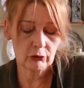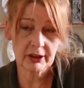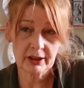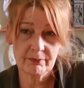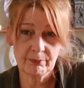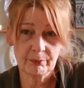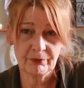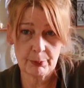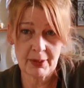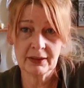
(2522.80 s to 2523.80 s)
or it can
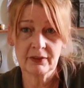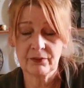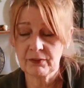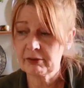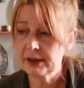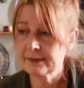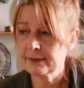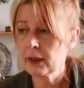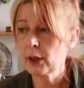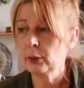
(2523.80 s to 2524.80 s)
ferment very
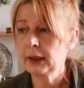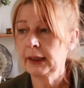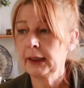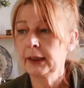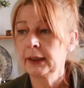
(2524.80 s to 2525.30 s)
slowly.